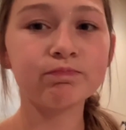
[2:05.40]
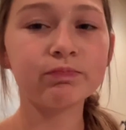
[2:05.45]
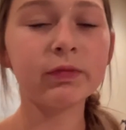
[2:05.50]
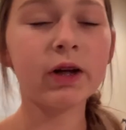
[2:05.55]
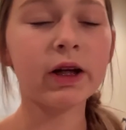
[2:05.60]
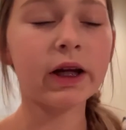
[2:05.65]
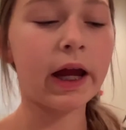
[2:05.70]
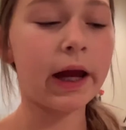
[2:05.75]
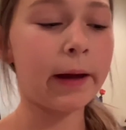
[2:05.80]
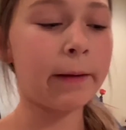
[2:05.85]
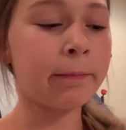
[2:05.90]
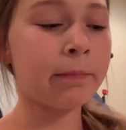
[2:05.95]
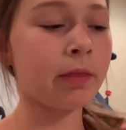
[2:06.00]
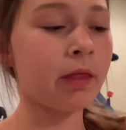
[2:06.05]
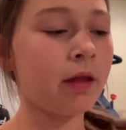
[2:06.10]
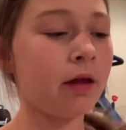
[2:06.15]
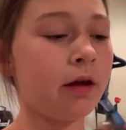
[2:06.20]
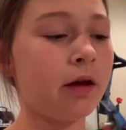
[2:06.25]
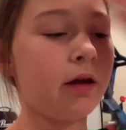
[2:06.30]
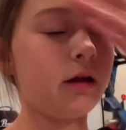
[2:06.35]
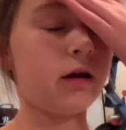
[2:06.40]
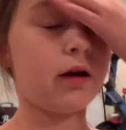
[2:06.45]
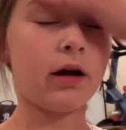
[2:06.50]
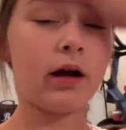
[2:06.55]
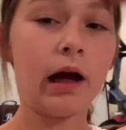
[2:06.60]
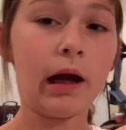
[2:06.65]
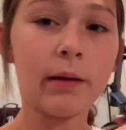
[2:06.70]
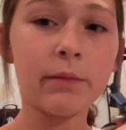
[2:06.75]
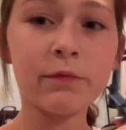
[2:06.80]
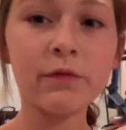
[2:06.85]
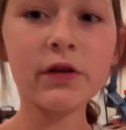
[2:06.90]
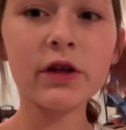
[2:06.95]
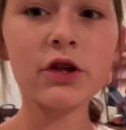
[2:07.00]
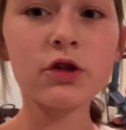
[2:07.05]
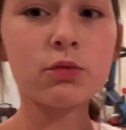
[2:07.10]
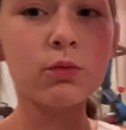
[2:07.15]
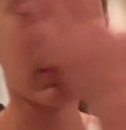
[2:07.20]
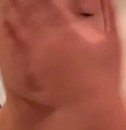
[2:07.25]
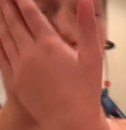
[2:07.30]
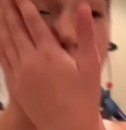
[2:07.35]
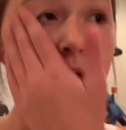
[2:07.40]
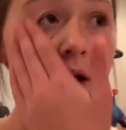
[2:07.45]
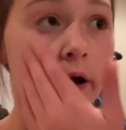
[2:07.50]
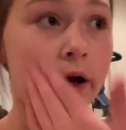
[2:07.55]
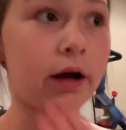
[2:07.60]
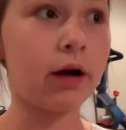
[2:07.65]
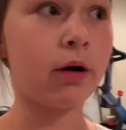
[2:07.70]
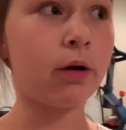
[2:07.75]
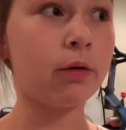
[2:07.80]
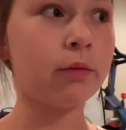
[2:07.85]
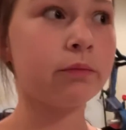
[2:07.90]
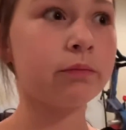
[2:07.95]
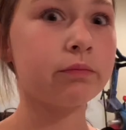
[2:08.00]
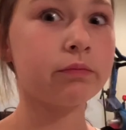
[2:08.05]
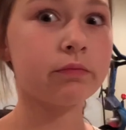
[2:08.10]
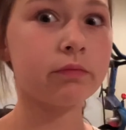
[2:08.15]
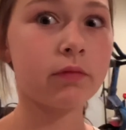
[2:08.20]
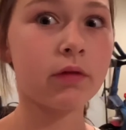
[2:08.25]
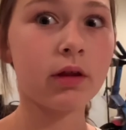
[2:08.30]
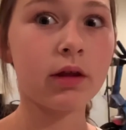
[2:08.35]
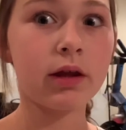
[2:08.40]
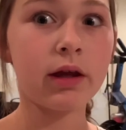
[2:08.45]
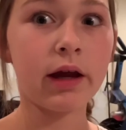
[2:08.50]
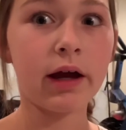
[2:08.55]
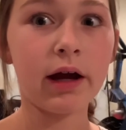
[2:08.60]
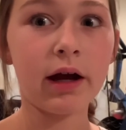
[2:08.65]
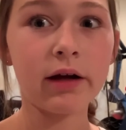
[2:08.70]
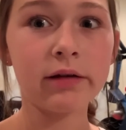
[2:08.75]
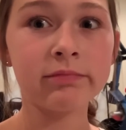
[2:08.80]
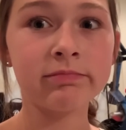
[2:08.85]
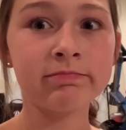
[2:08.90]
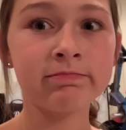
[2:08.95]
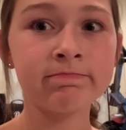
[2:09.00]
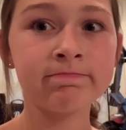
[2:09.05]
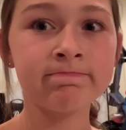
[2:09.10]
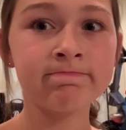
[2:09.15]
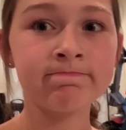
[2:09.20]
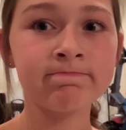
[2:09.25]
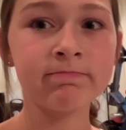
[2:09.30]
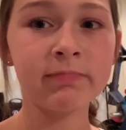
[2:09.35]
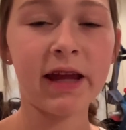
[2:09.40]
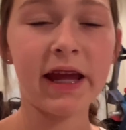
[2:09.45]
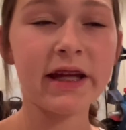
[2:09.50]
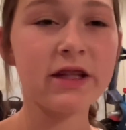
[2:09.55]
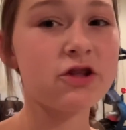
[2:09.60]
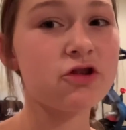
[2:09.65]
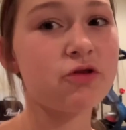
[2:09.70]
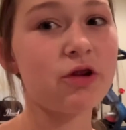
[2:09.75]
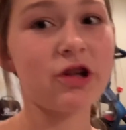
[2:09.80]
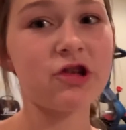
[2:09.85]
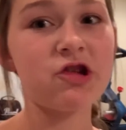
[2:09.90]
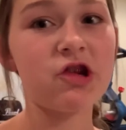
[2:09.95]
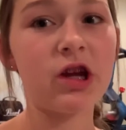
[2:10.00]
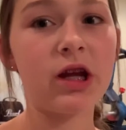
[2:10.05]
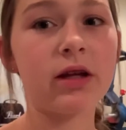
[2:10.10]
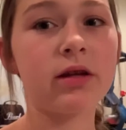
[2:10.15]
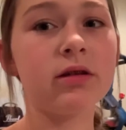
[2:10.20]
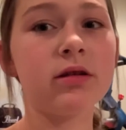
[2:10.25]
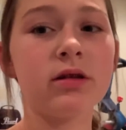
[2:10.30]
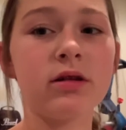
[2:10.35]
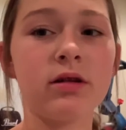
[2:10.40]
Okay, I'm finished working out. Yeah, and stretching.